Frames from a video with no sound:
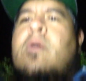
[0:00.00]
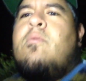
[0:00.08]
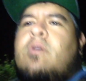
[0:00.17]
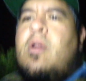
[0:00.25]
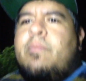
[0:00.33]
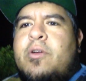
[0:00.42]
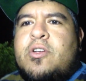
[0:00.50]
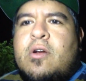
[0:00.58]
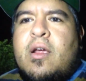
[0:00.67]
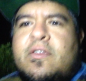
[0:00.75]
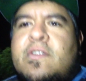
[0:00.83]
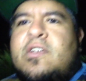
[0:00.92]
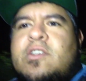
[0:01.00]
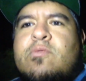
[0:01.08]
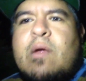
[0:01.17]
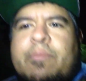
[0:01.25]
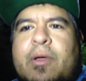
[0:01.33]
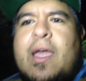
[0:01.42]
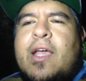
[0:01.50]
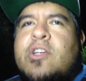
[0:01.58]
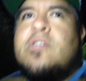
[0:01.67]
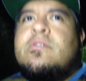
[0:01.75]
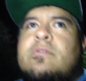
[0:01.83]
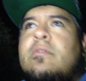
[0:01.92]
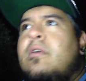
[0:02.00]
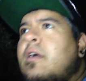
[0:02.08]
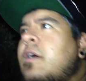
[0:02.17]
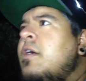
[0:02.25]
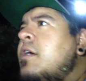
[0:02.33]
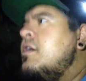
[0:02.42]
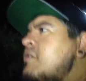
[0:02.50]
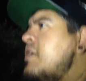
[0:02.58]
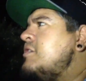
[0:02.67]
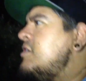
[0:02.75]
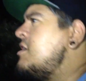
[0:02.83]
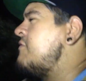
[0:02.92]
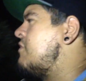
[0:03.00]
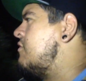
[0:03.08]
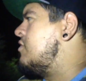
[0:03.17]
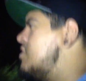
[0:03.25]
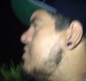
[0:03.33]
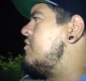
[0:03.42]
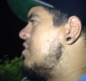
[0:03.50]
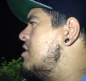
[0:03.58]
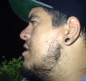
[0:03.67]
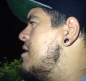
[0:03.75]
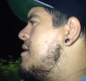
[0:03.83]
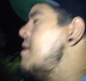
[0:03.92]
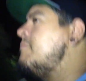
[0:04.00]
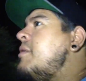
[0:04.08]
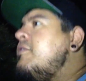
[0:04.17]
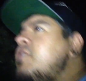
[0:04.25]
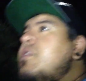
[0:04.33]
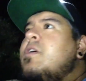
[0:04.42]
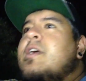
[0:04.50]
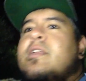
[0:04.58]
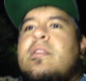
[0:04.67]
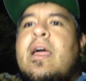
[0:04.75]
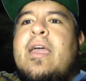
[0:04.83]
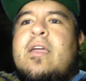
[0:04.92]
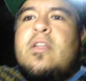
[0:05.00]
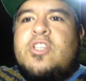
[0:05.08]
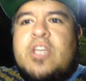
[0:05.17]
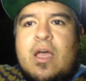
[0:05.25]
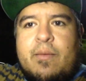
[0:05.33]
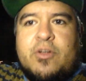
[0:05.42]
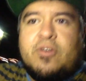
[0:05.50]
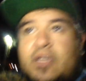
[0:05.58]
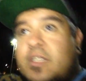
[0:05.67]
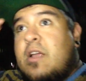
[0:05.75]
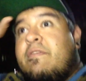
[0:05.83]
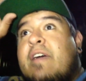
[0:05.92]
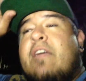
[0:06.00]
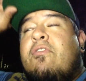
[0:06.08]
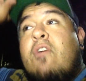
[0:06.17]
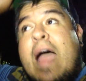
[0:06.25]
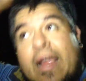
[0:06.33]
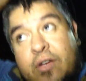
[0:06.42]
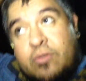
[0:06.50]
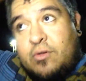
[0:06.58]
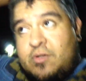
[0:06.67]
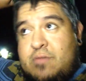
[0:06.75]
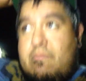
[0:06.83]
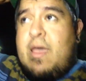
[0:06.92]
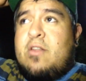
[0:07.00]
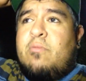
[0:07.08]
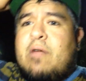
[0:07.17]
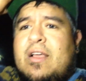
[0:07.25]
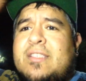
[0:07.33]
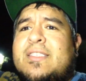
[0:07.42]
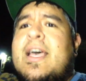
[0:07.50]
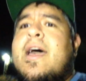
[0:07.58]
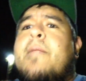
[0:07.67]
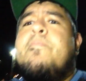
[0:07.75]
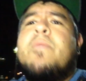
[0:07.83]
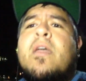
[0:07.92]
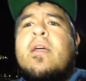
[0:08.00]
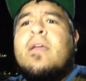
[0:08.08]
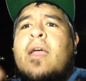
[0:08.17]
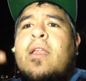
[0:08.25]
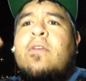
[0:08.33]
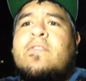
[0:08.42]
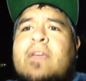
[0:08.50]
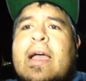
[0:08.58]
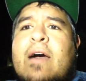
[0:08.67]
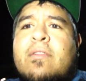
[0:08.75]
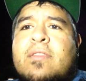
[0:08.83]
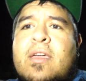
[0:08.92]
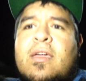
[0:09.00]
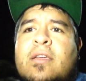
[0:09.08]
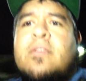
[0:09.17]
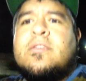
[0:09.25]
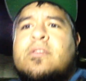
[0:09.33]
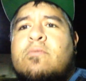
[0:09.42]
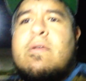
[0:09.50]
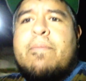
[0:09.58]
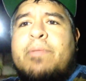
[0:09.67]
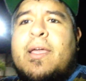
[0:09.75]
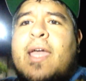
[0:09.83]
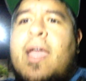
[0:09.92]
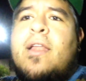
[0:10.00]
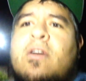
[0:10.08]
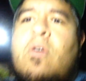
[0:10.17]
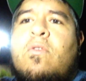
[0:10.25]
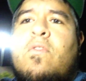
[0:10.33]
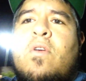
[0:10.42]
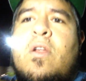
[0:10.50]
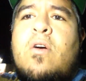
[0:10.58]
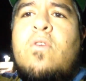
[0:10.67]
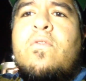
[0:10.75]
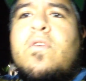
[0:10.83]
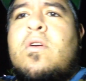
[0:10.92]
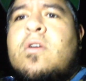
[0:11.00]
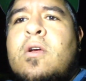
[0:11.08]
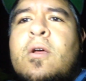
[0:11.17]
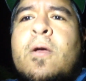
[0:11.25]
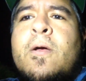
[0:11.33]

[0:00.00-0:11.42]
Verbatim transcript: we're all a bunch of crazy just replication and crazy stuff over and over. But if you look at like geometry stuff like fractals and Mandelbrot set, and you see how things replicate over and over,